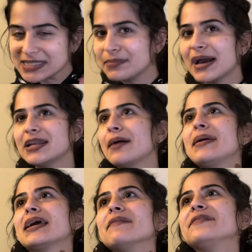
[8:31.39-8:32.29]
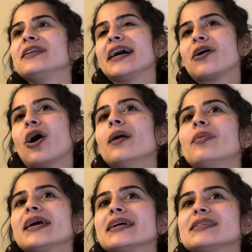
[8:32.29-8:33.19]
It might not make them feel like
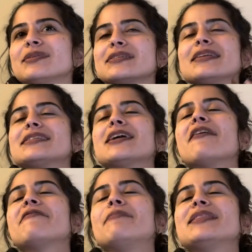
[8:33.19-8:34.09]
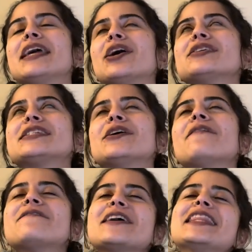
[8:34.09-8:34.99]
heartbreak and stuff, but they are
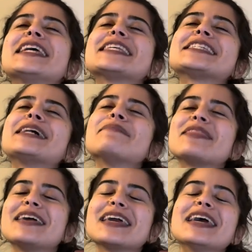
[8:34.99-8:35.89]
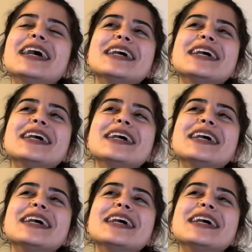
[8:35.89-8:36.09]
still feeling something.